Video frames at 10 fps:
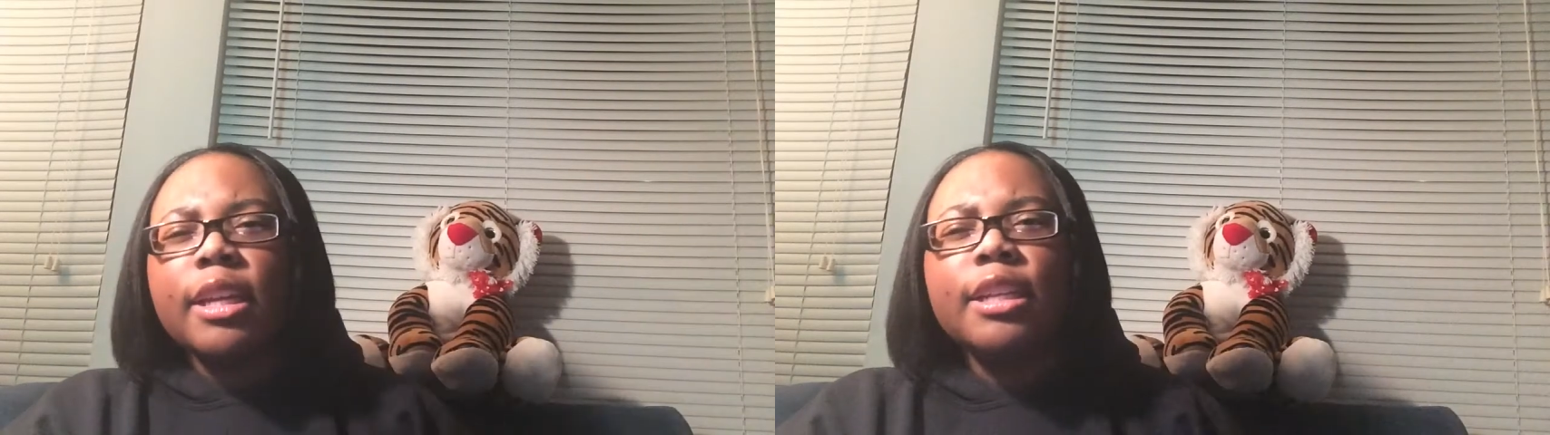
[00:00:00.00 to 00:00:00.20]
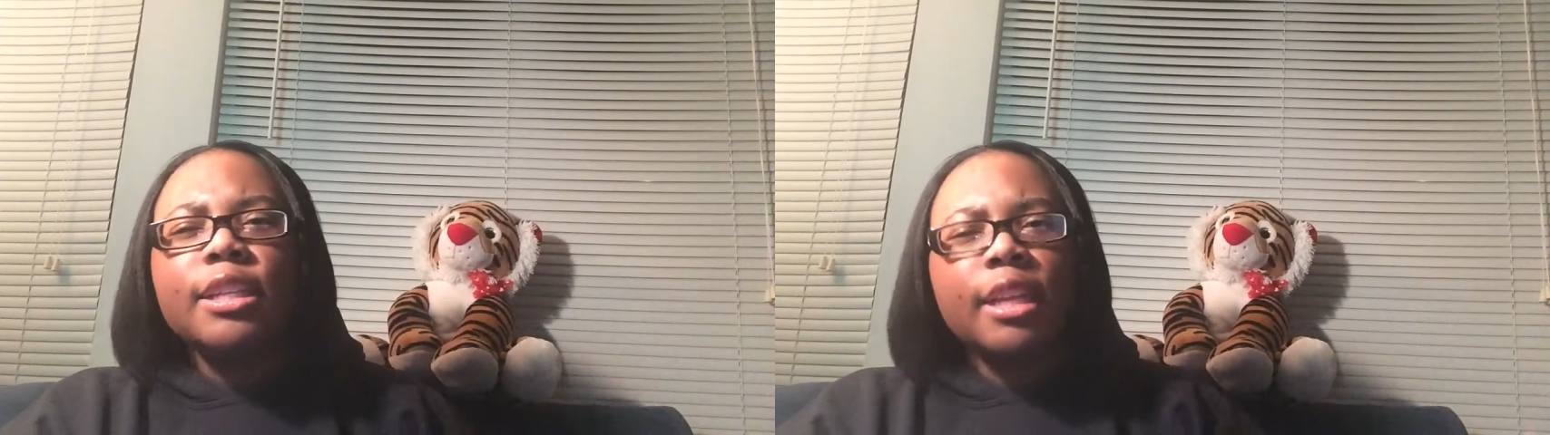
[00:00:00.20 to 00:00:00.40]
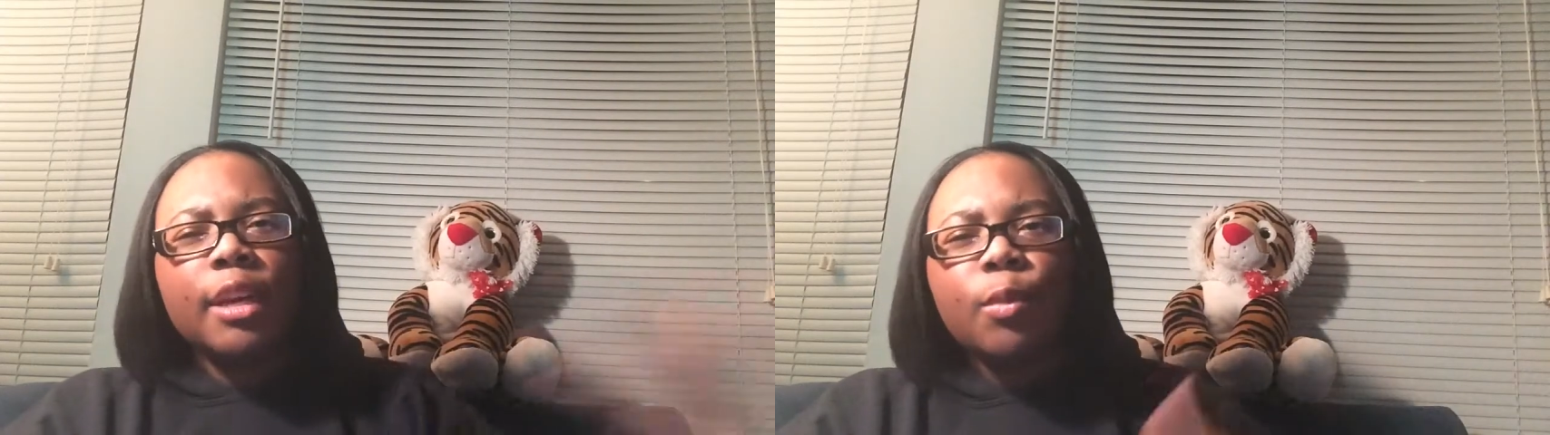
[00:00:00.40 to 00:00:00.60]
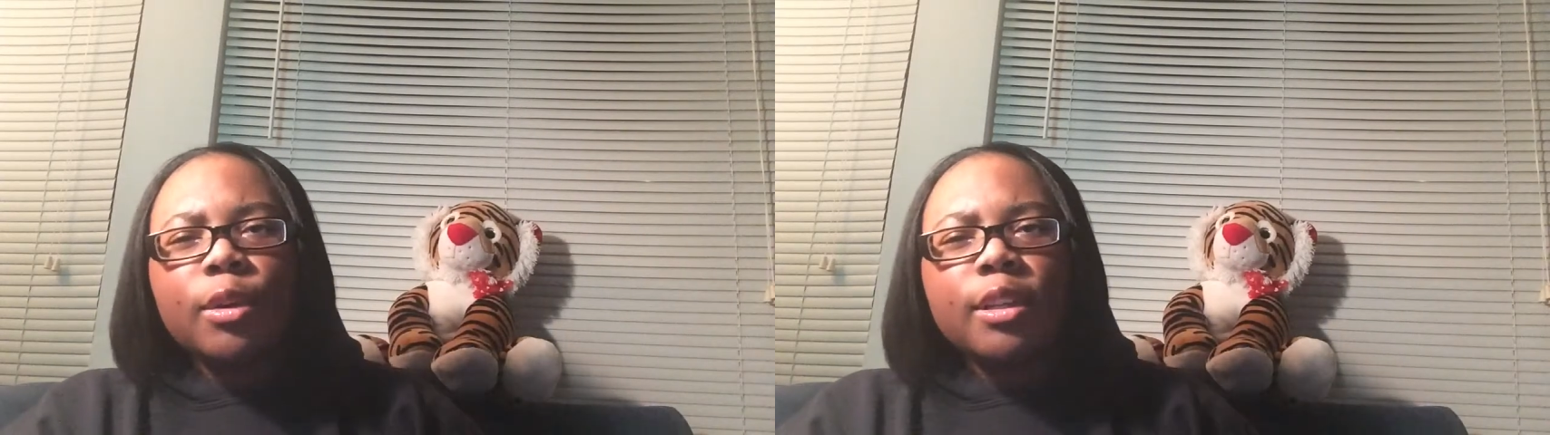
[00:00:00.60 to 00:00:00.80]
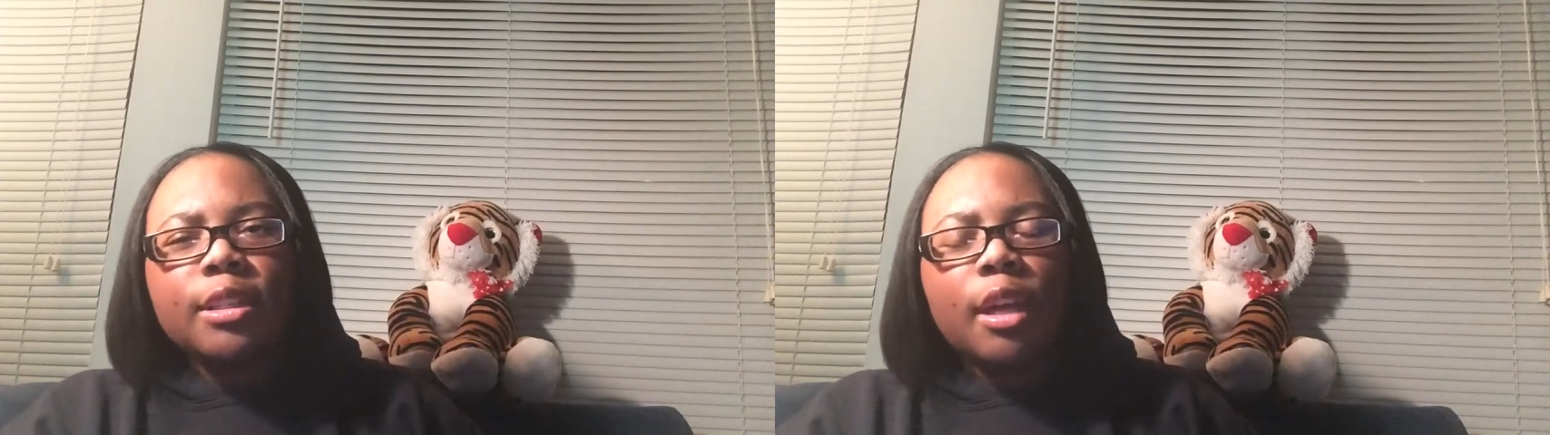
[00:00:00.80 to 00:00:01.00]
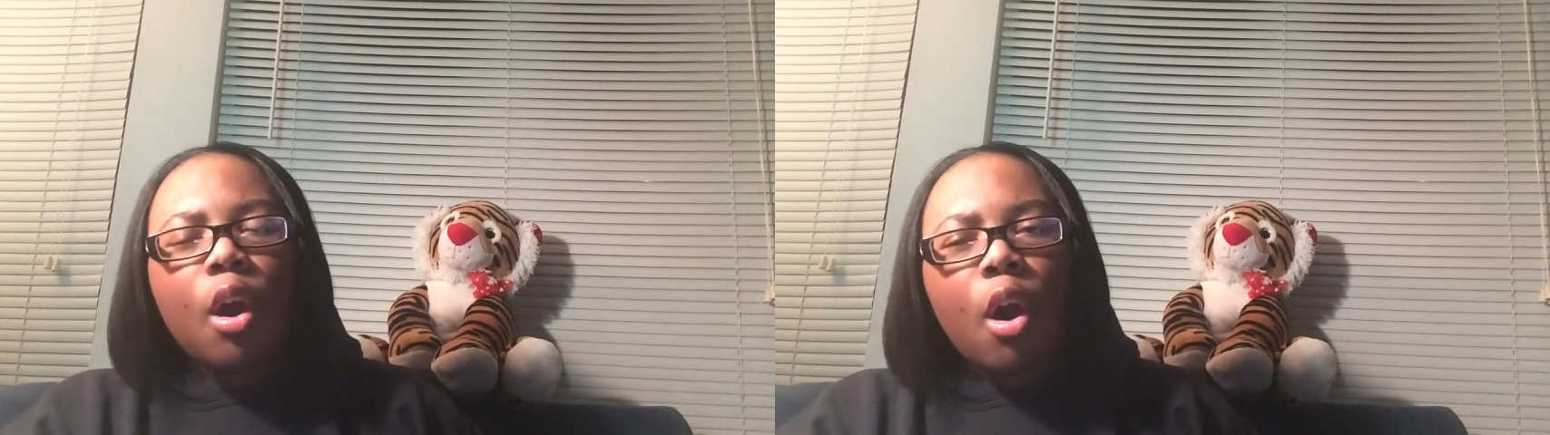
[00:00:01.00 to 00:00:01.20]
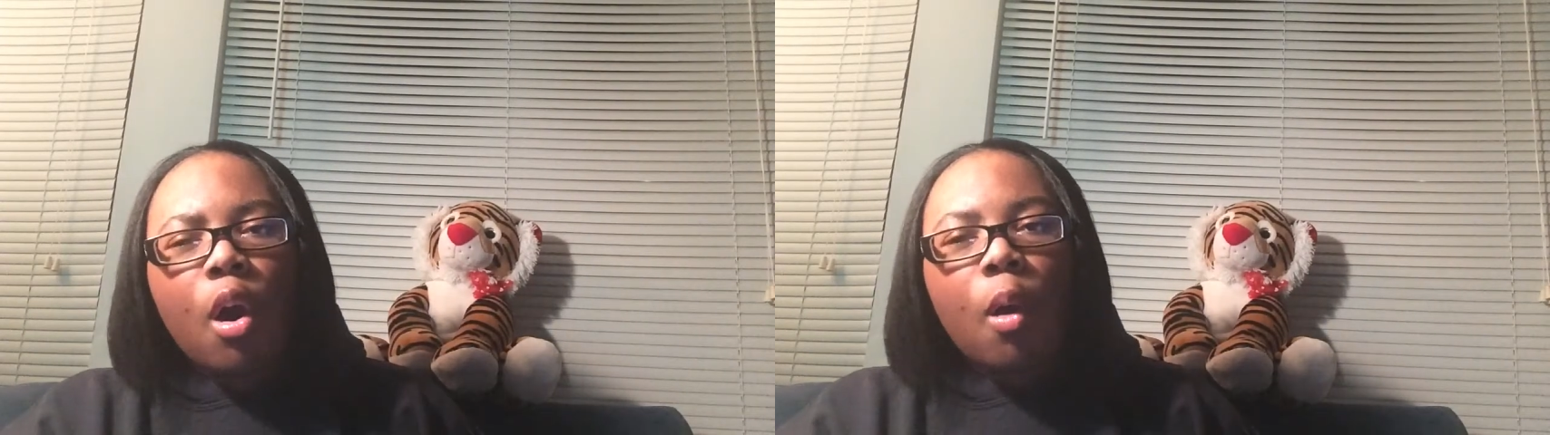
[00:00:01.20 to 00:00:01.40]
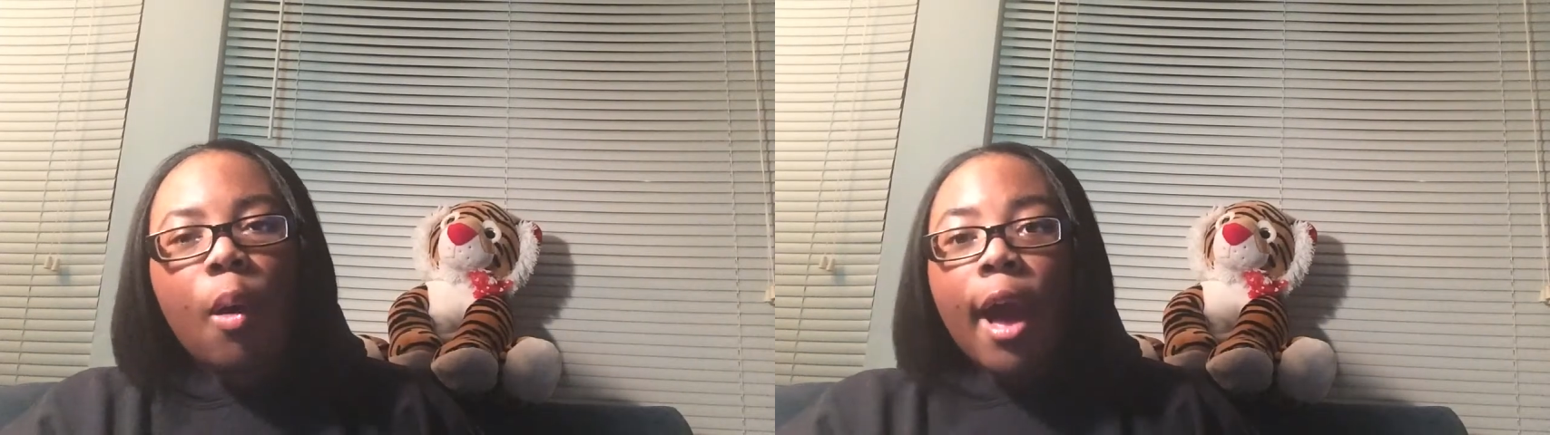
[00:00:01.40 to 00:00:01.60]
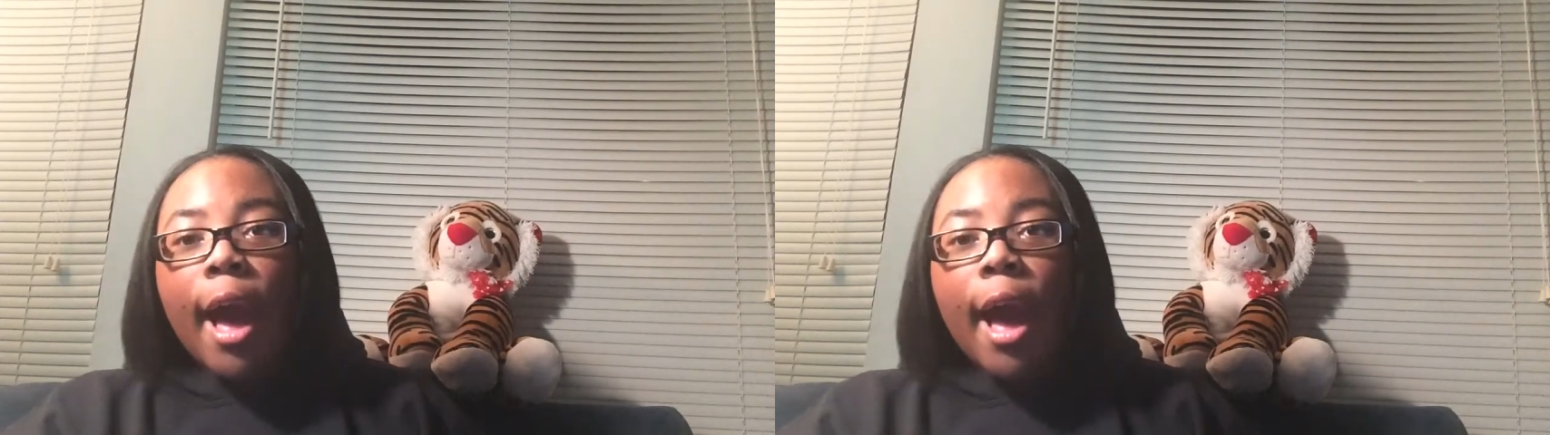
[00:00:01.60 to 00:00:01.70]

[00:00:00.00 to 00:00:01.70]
and then want to say, oh,